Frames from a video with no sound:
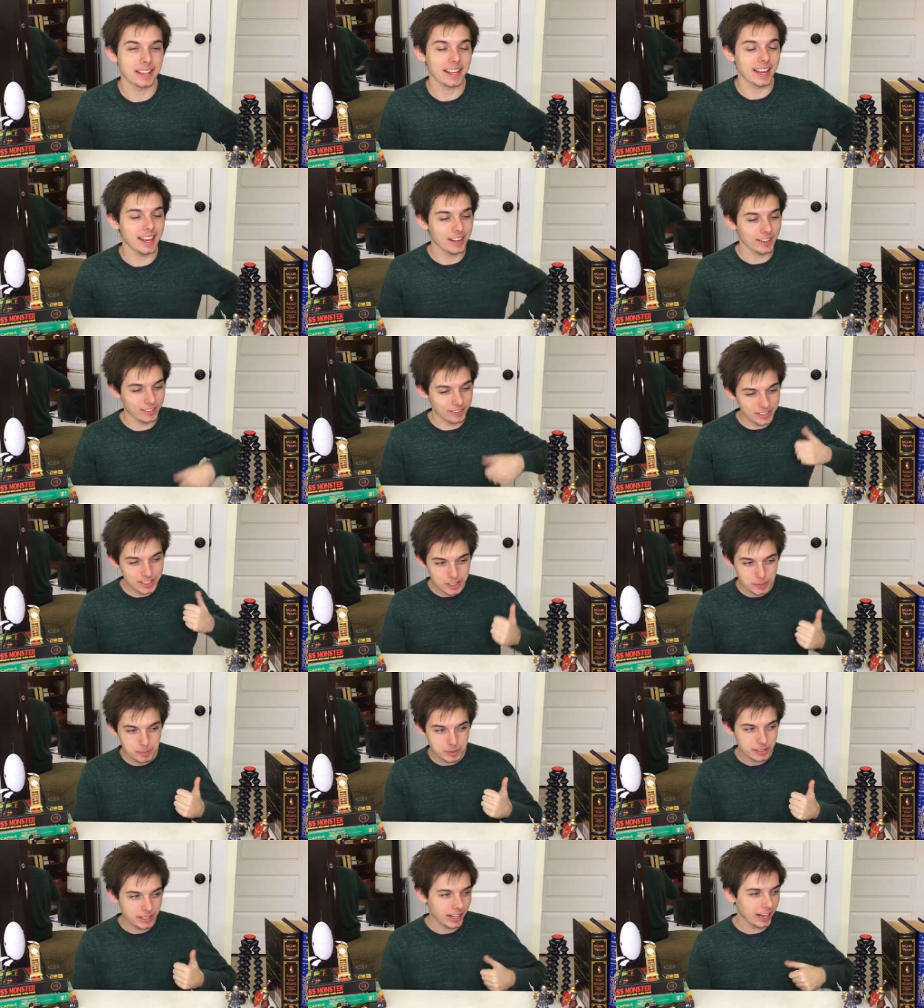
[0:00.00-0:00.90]
They had A
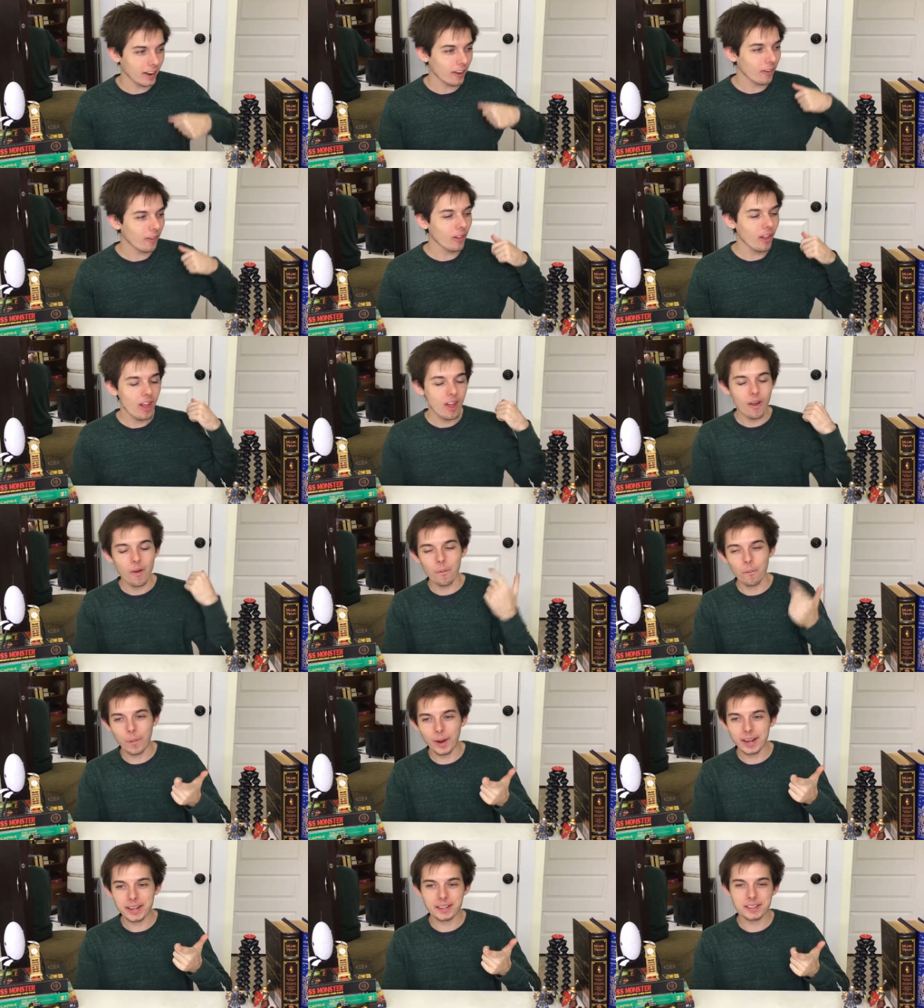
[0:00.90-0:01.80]
Christmas Carol,
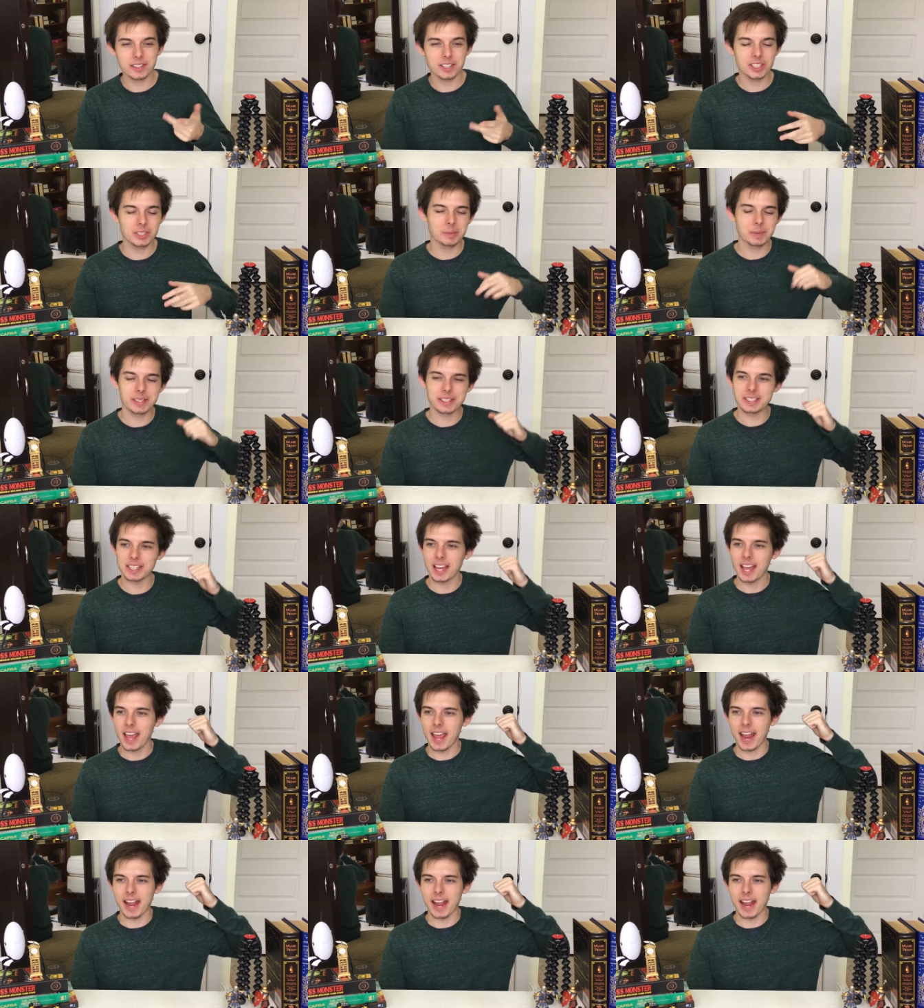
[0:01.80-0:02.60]
White Christmas,